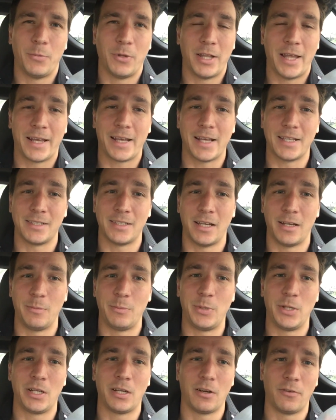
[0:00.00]
But like I
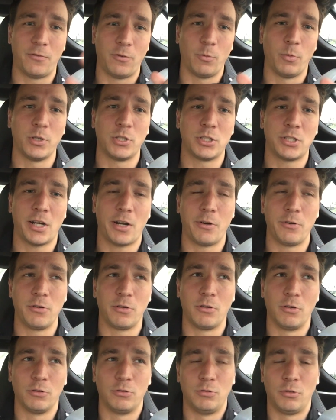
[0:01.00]
said, be careful which tower
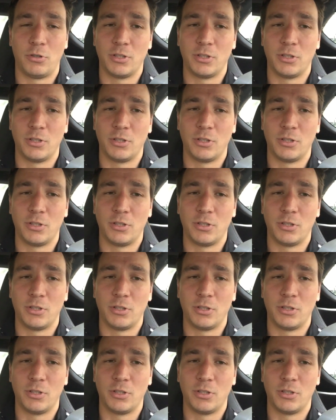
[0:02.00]
you go to,